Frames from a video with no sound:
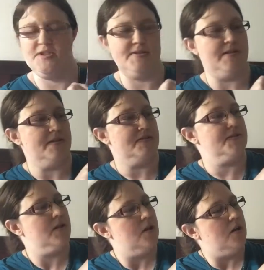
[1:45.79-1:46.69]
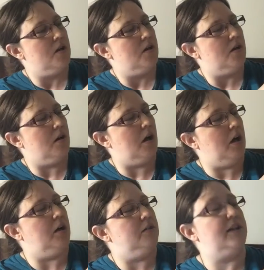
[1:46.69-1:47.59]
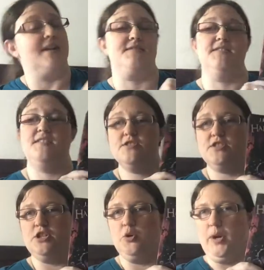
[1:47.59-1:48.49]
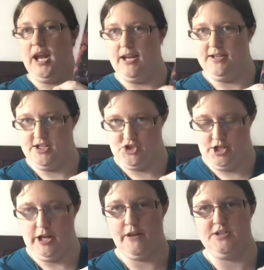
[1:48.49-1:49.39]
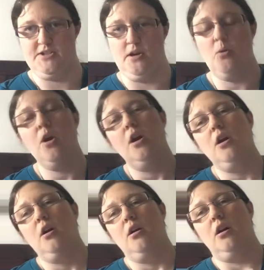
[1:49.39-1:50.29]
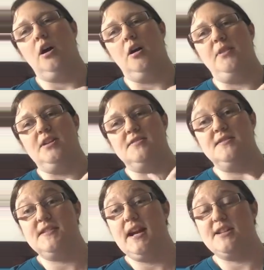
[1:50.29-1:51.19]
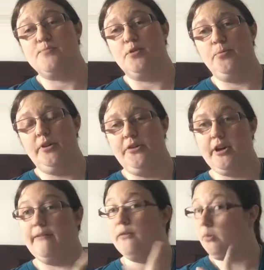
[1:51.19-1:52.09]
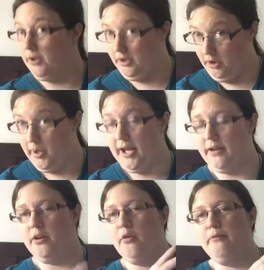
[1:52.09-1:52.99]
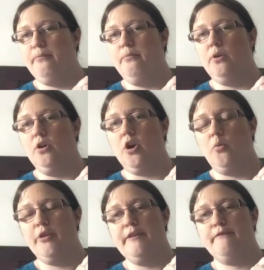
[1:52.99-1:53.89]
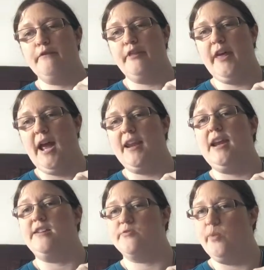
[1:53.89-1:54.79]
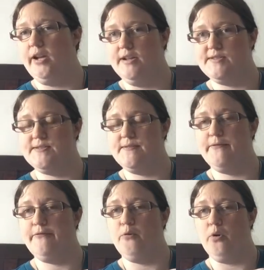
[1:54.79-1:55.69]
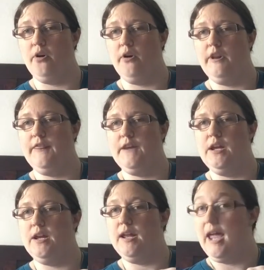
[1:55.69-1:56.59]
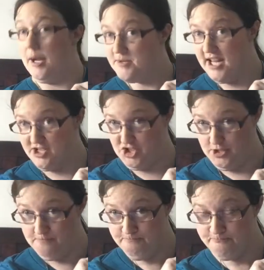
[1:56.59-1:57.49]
This is, yes, this is the UK edition. I thought so. And since it has purple on the cover, we're going to go ahead and go with it for that, as well as for the adaptation.